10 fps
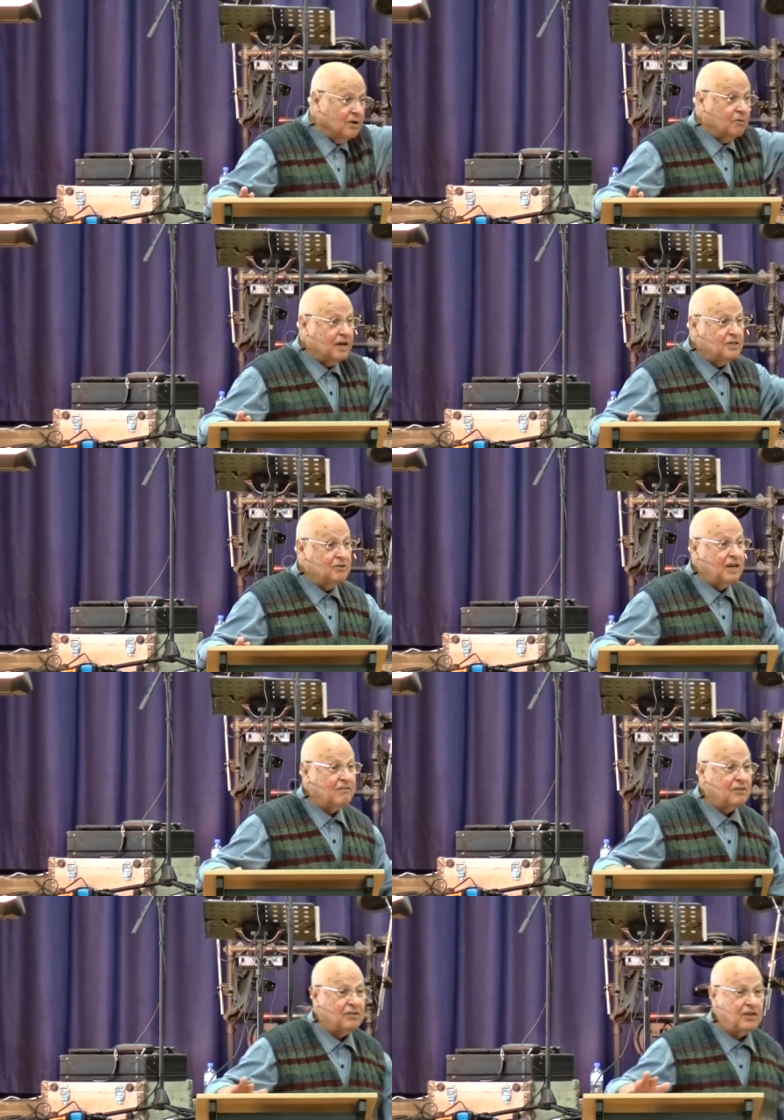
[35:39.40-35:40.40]
Oh, wait, you
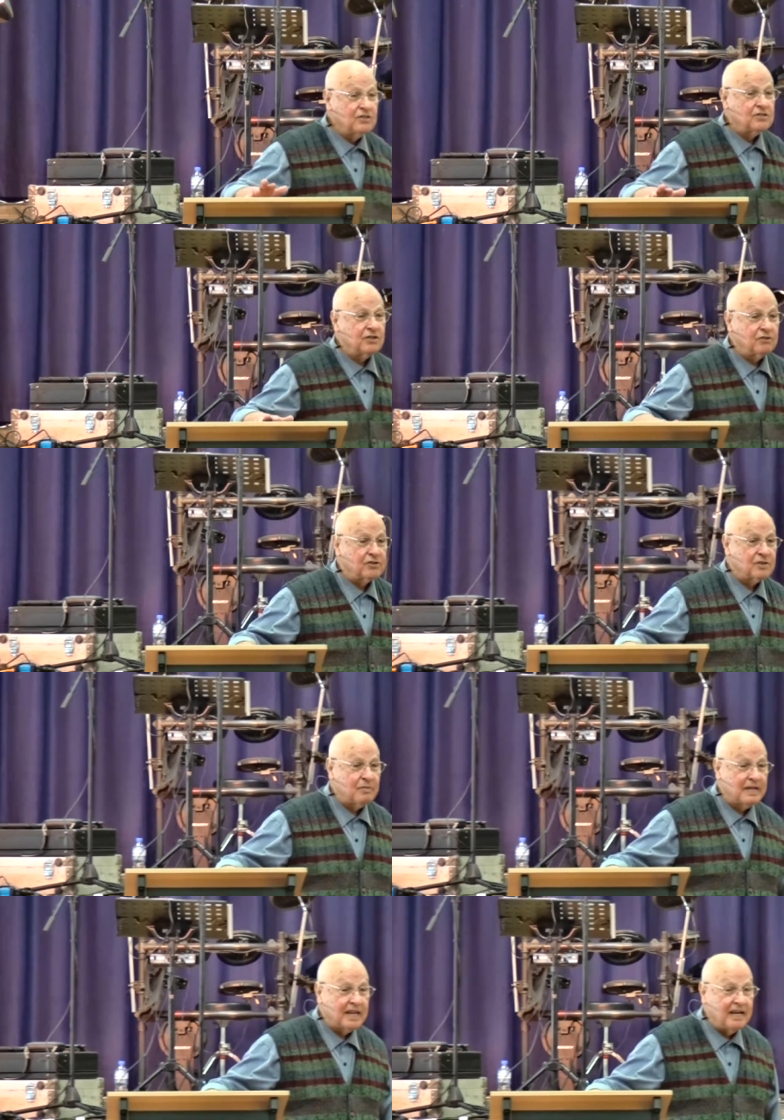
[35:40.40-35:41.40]
never think serious
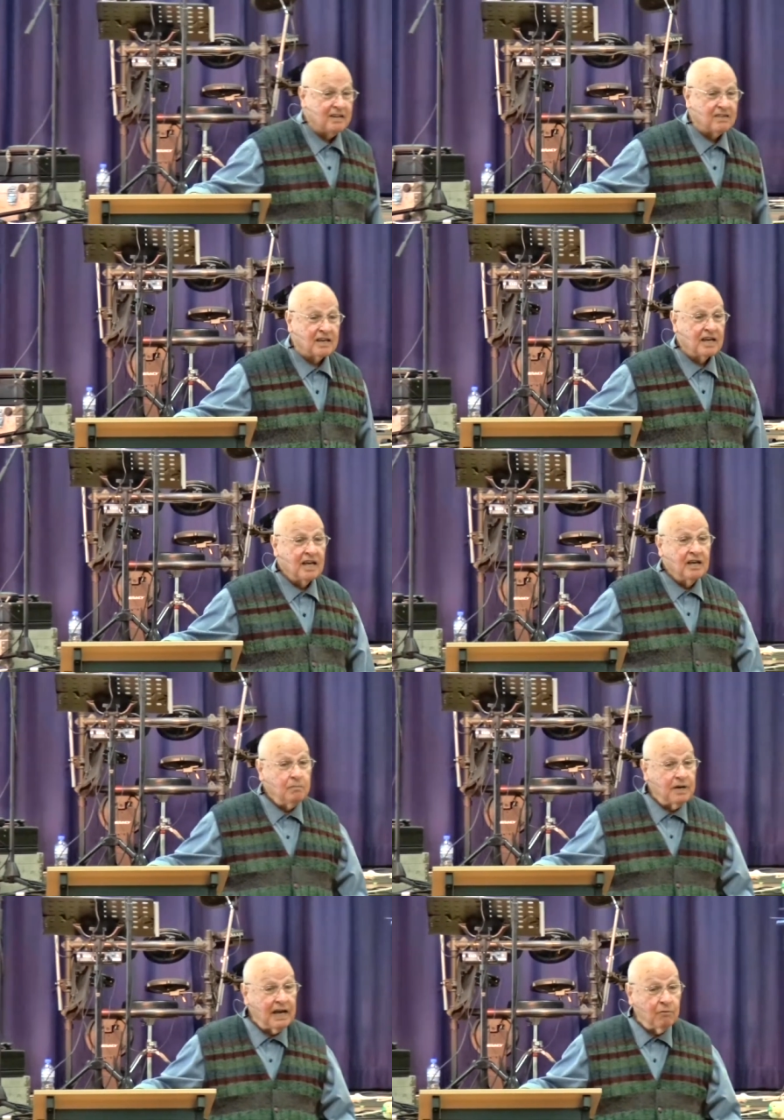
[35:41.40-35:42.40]
about anything.
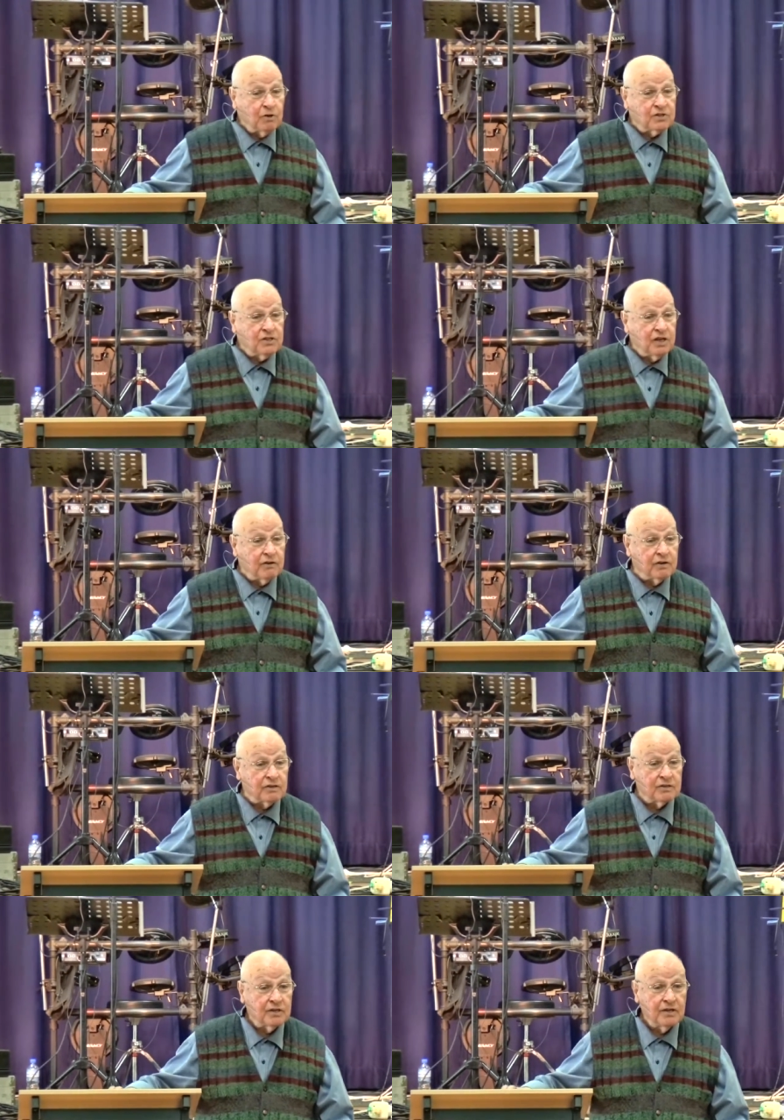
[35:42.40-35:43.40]
But I was
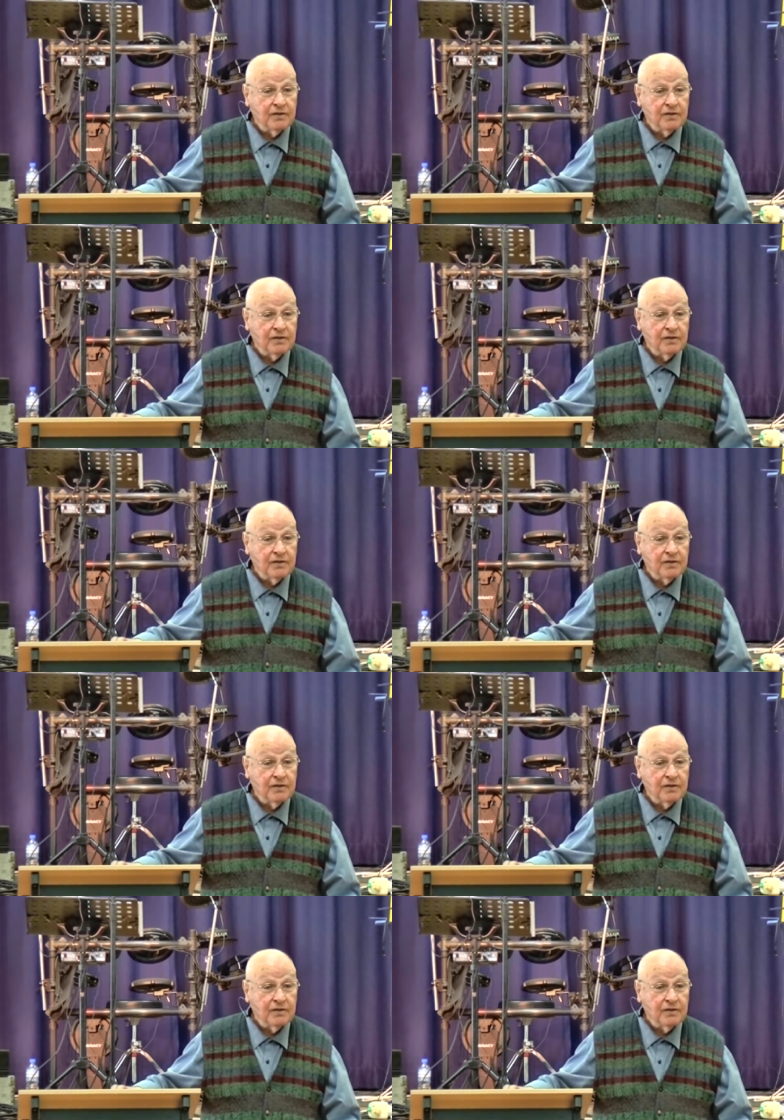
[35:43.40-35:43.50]
serious.